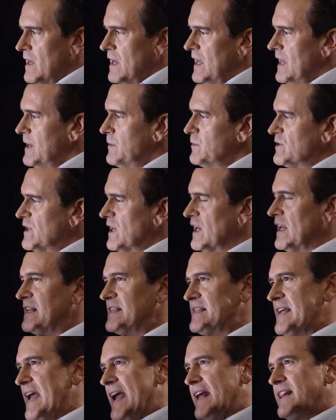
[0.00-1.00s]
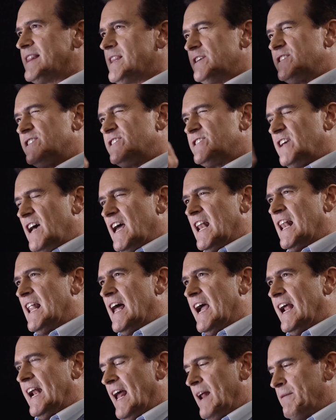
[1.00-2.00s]
he was gonna take the
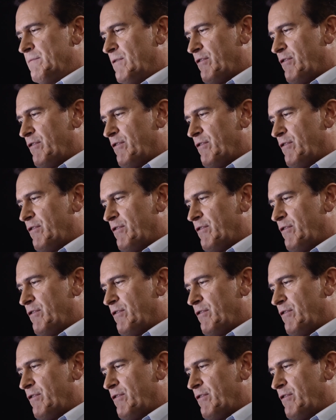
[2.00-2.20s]
sunlight and